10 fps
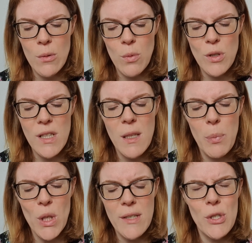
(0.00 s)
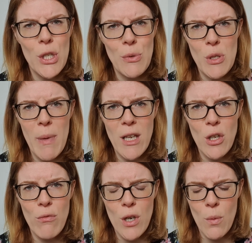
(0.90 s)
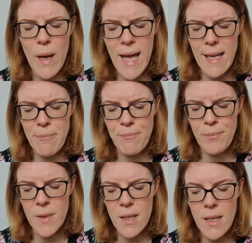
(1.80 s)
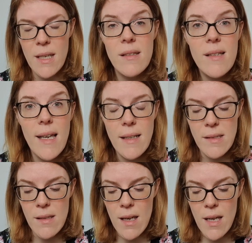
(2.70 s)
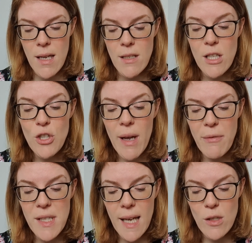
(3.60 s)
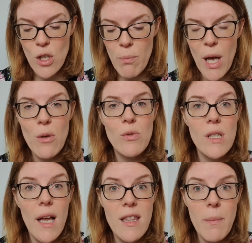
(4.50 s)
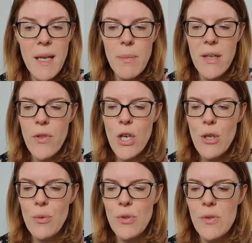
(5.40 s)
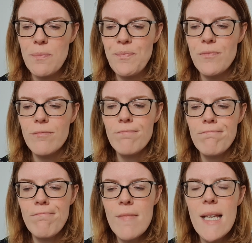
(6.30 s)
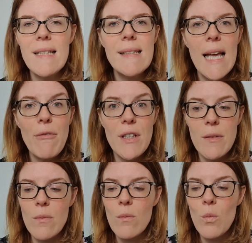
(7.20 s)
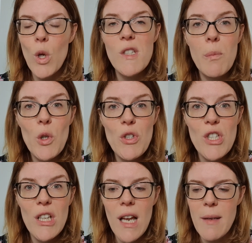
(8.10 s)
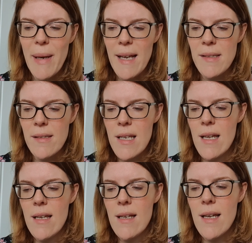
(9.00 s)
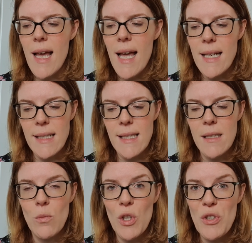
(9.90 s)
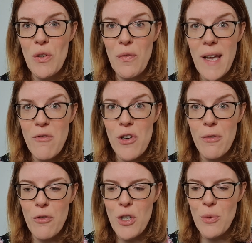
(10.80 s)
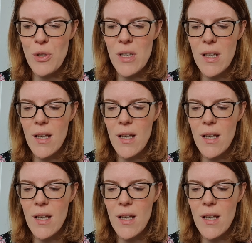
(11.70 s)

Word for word: What did the bullies do to make you run away? 6. Did you have to get on a boat like the people in the news? 7. What sports do you like best? 8. What's your favourite fruit?